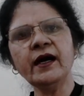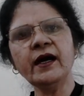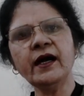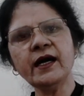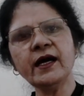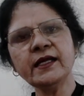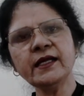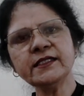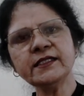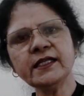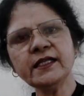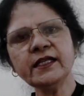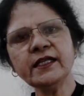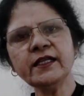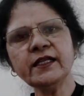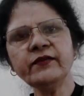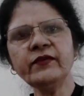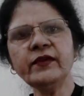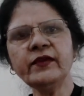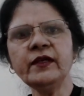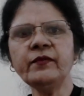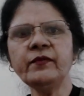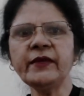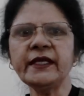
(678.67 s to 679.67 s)
arsenic
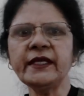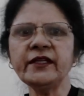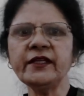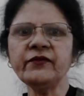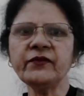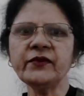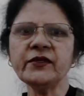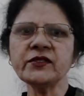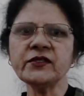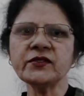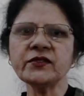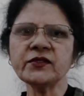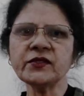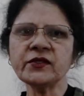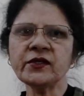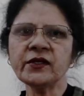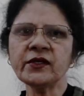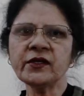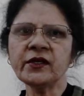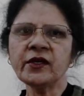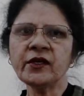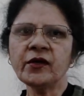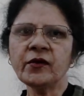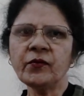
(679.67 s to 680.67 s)
will manifest
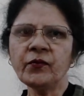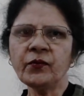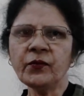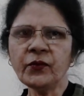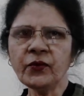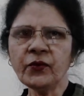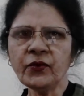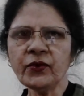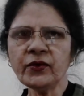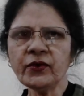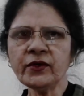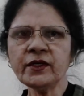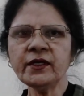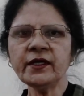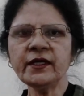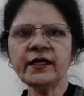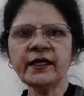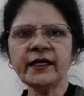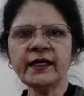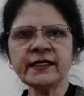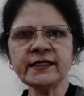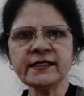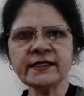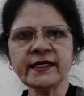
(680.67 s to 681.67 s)
more
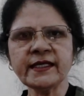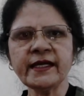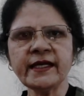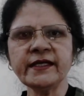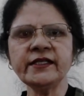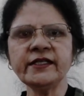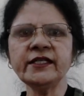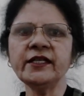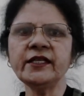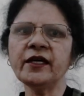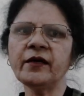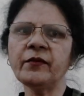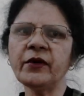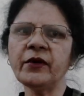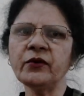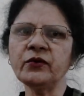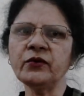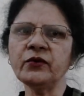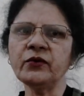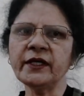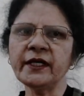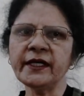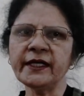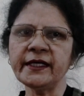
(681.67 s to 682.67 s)
anxiety
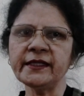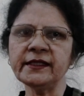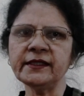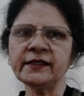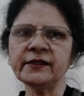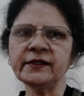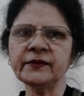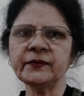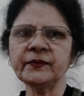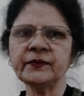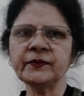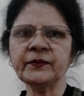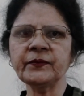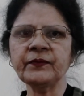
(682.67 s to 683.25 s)
about health,